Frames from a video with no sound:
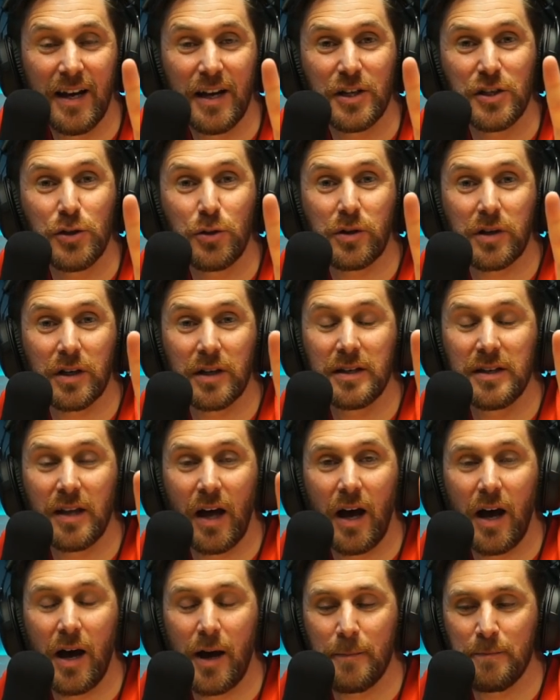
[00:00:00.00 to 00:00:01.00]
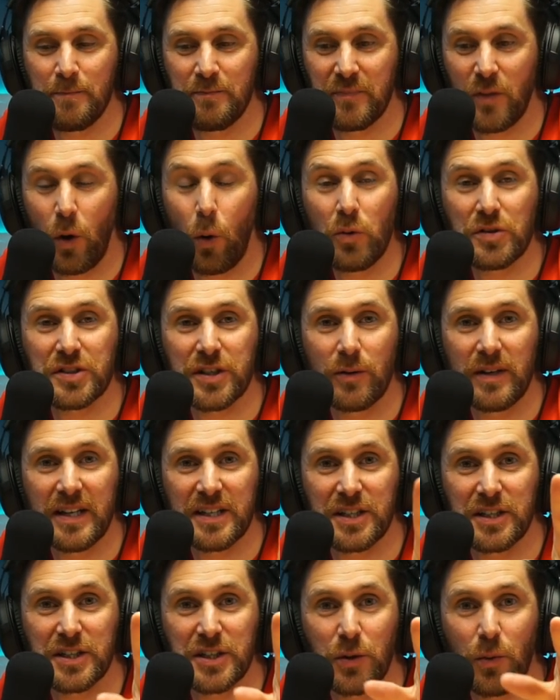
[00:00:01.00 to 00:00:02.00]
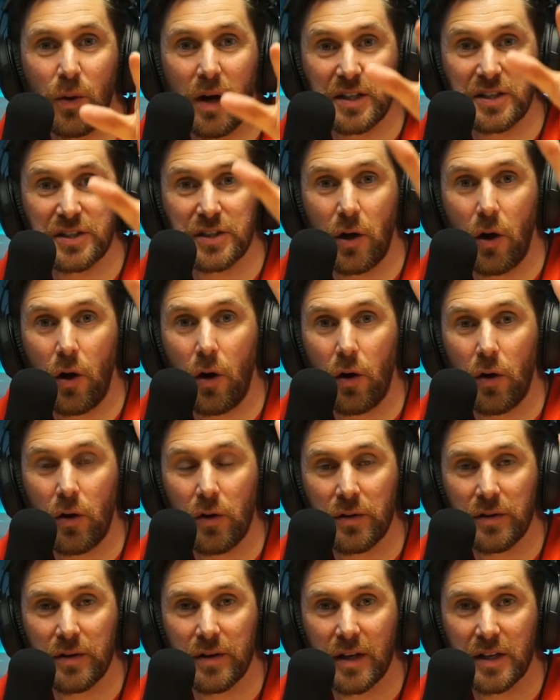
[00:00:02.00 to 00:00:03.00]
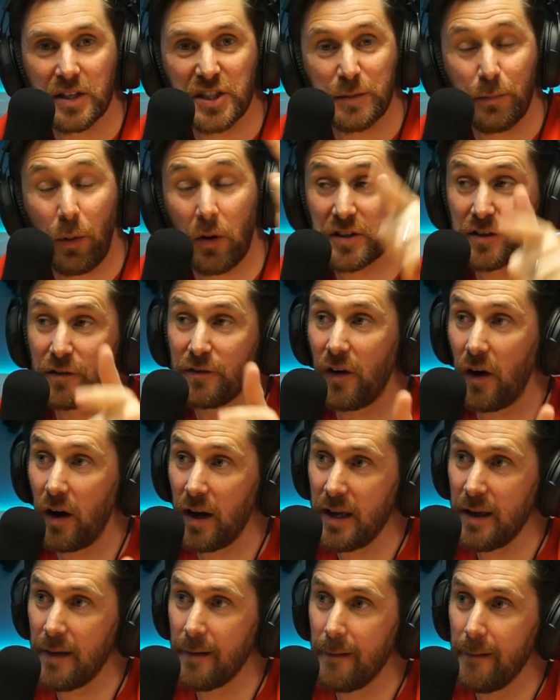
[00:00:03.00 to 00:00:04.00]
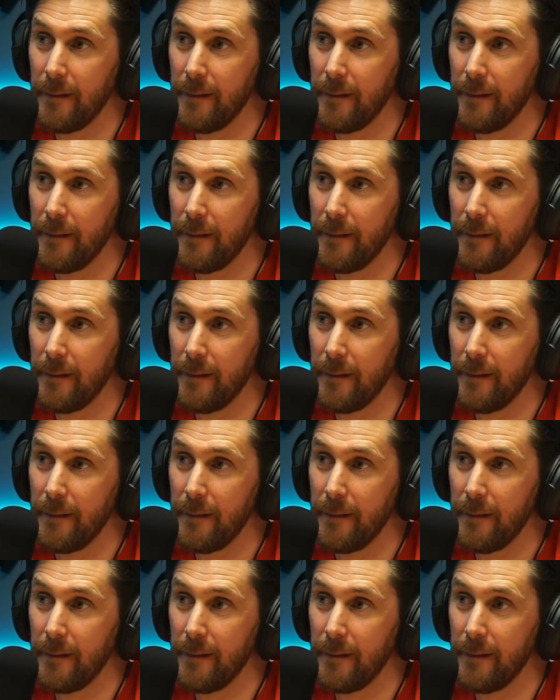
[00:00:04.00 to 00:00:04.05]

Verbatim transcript: You can um, also listen to us on Spotify